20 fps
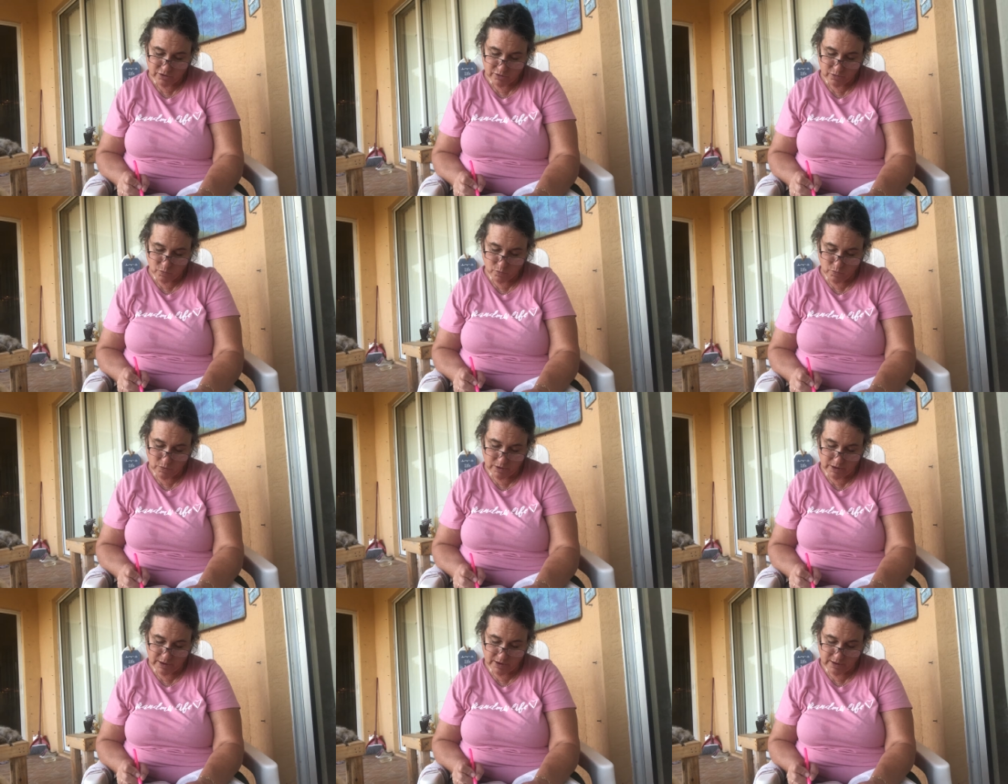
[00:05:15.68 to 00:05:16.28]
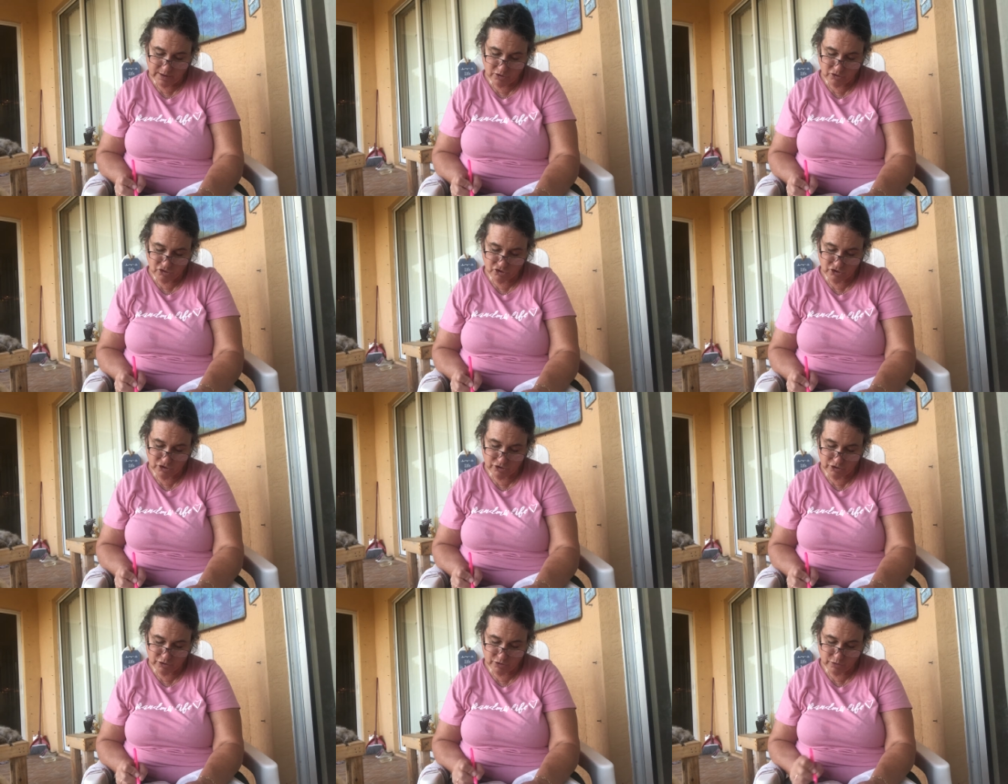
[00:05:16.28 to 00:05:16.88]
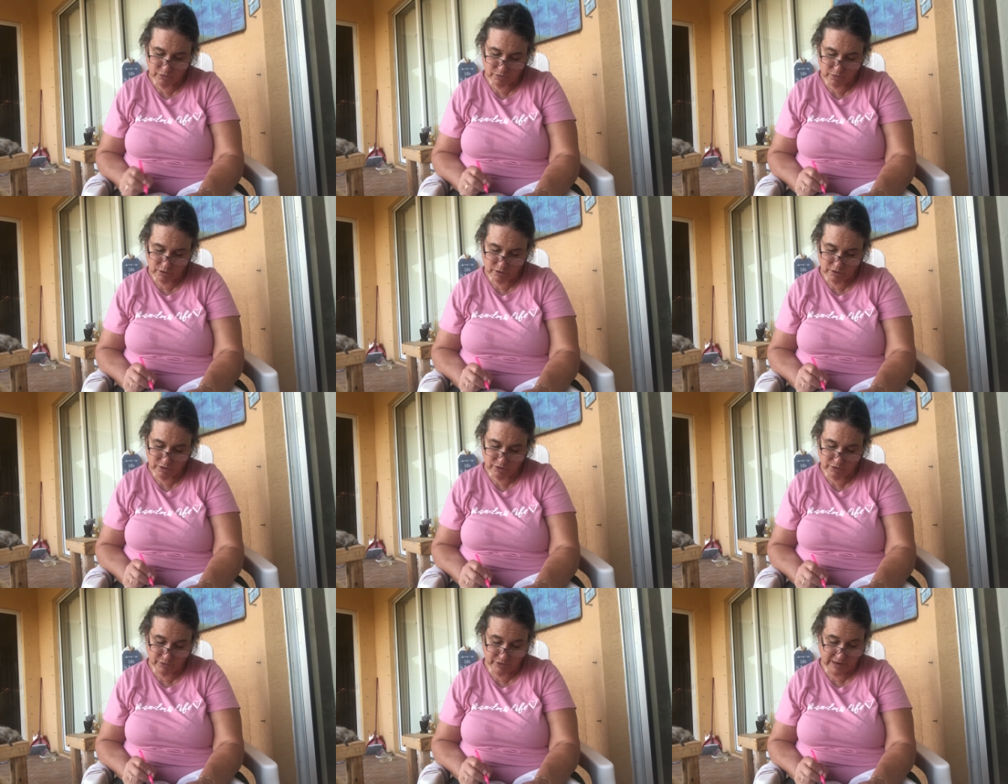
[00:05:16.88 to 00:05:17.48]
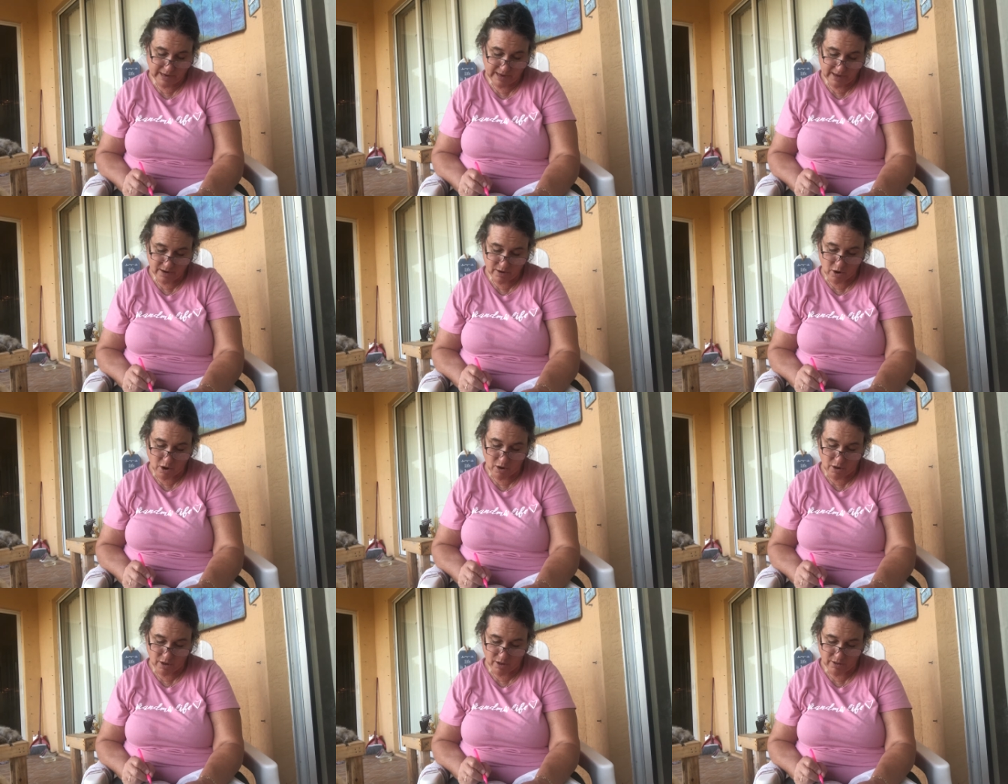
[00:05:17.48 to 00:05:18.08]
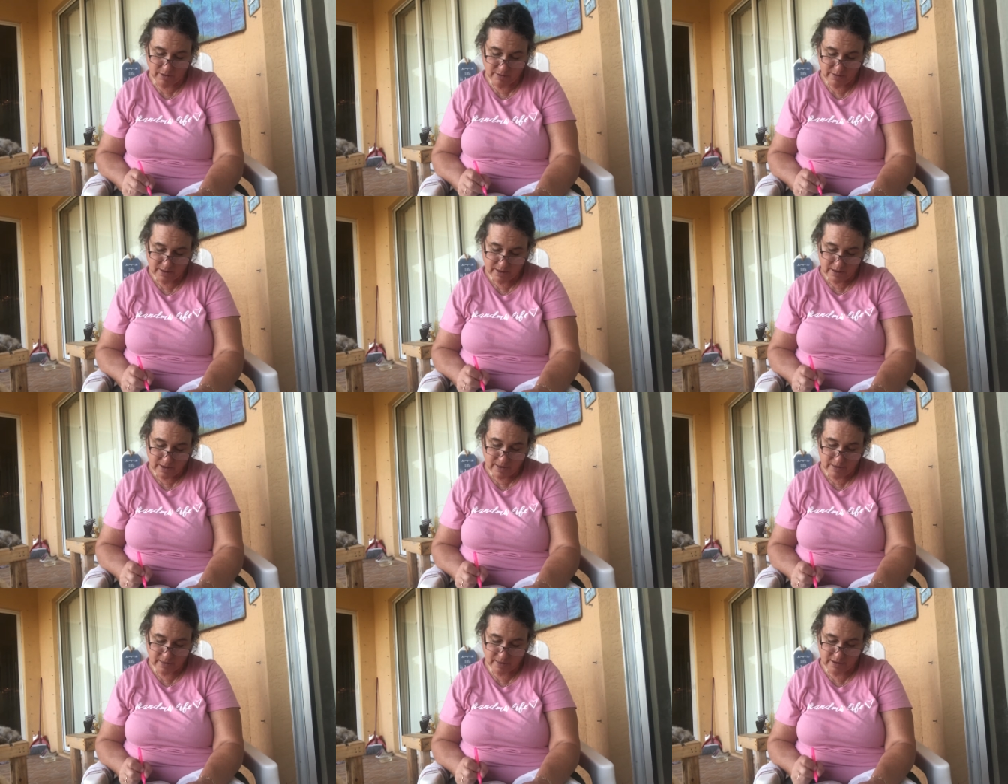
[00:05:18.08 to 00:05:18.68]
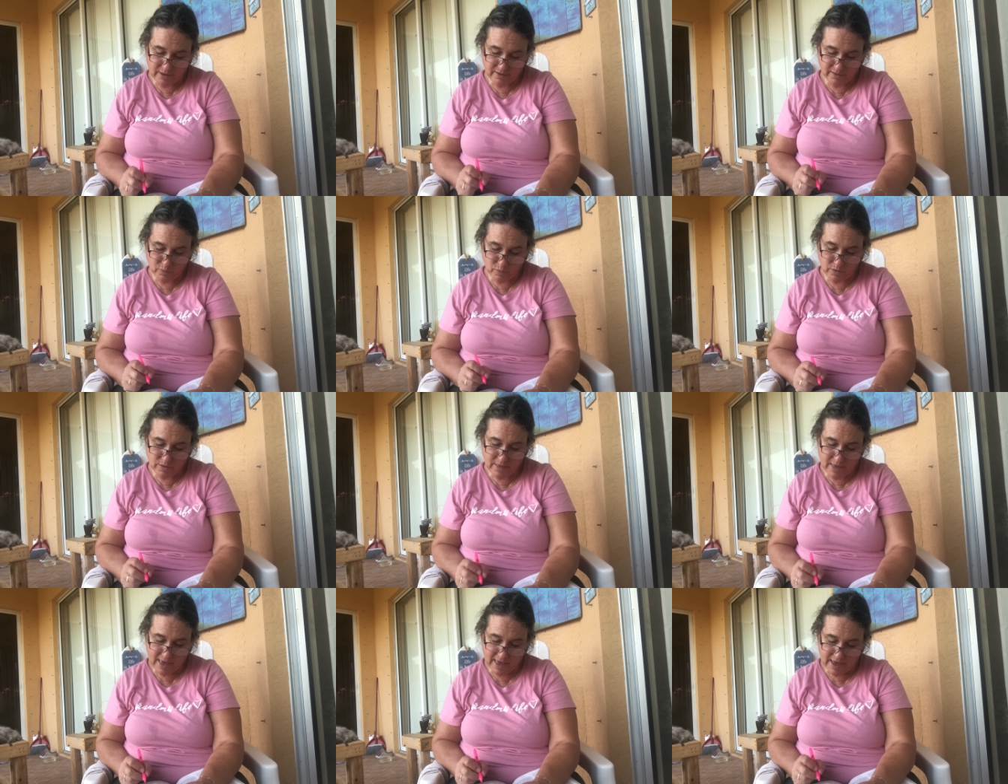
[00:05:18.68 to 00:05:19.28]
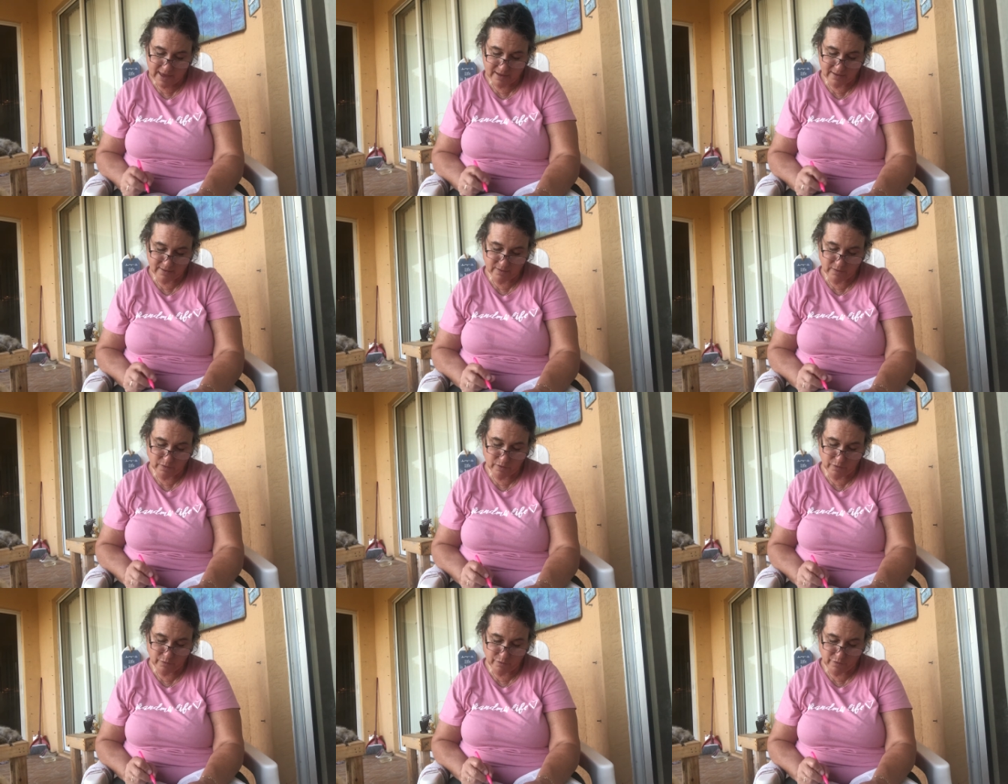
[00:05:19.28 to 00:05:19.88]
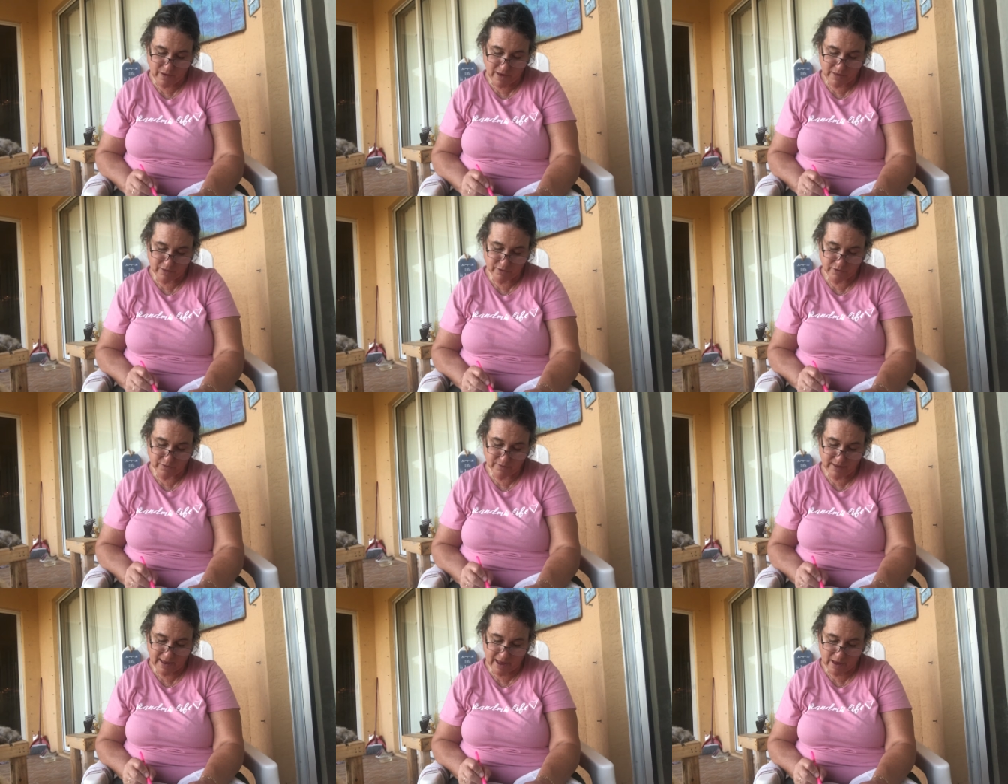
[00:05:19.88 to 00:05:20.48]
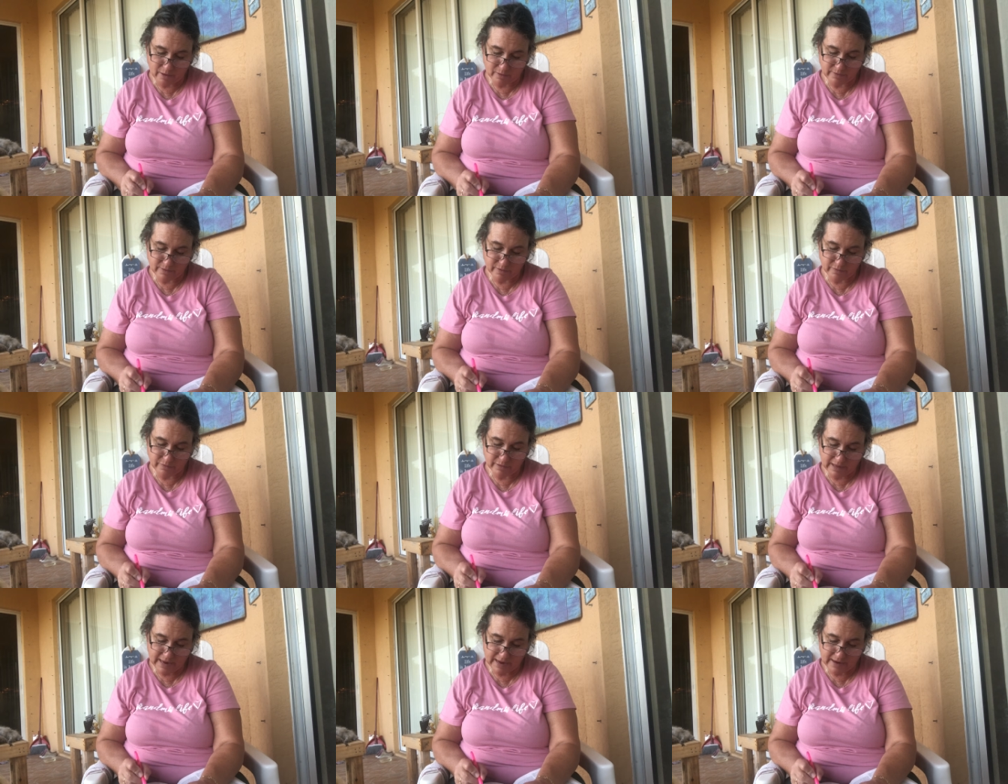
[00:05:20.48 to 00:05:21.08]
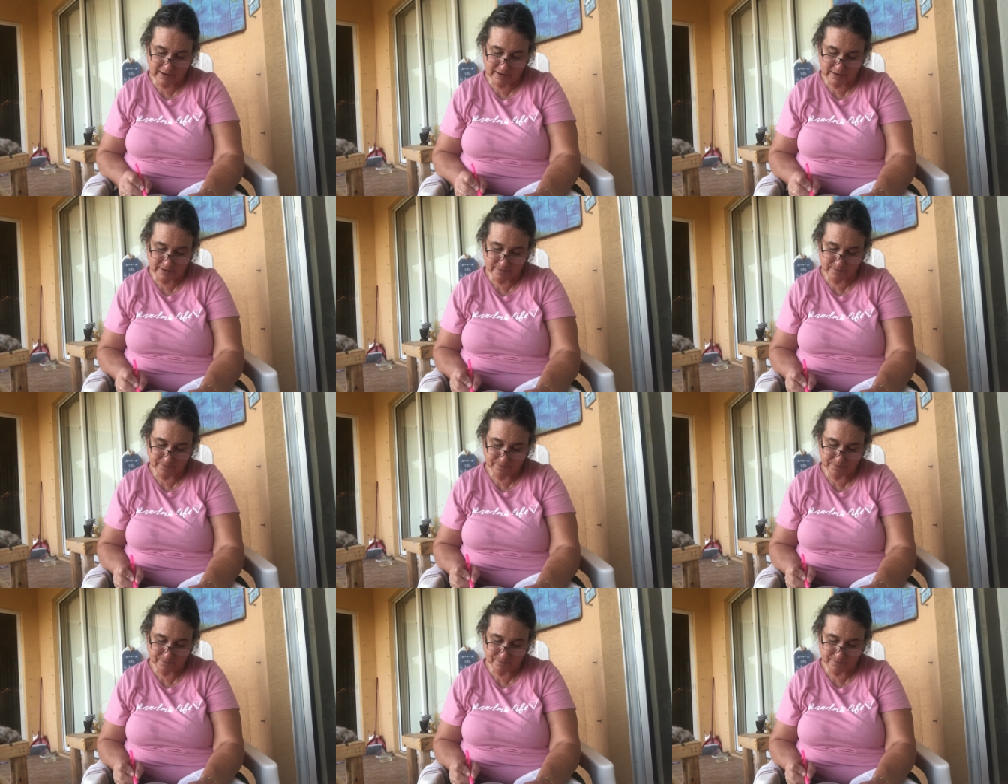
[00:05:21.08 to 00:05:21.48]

one, two, three in all. These were the heads of the father's house of Laden.